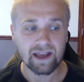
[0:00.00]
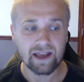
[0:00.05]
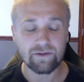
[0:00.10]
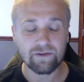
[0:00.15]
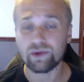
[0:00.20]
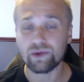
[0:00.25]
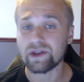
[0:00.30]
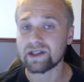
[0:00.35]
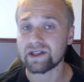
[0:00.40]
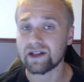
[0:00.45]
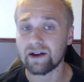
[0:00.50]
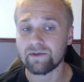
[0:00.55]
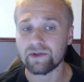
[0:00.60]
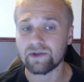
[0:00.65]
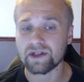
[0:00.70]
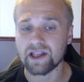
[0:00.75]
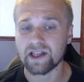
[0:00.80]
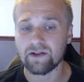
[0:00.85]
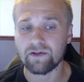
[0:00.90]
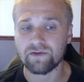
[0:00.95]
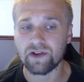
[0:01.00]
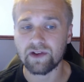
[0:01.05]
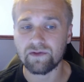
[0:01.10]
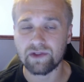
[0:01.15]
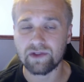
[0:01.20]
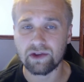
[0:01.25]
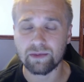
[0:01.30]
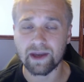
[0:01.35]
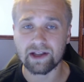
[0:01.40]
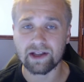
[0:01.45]
If you list it up for
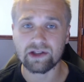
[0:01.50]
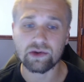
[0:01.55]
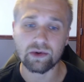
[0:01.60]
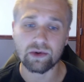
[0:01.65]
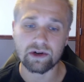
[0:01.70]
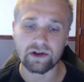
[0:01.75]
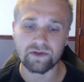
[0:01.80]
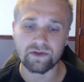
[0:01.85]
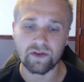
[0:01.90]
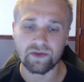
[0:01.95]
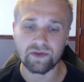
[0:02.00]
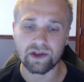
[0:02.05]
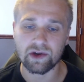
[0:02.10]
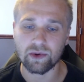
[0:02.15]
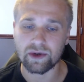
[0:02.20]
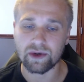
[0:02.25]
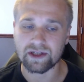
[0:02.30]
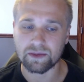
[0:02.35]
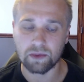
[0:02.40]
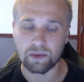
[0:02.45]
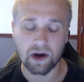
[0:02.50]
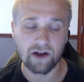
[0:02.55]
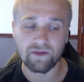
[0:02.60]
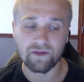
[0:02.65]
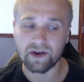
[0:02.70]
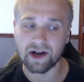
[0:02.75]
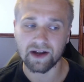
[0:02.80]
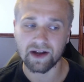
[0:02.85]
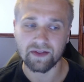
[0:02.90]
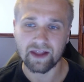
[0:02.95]
750, you make 250 coins
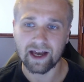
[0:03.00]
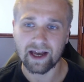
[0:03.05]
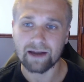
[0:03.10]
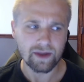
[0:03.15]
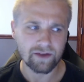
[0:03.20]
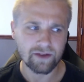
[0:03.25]
profit on that.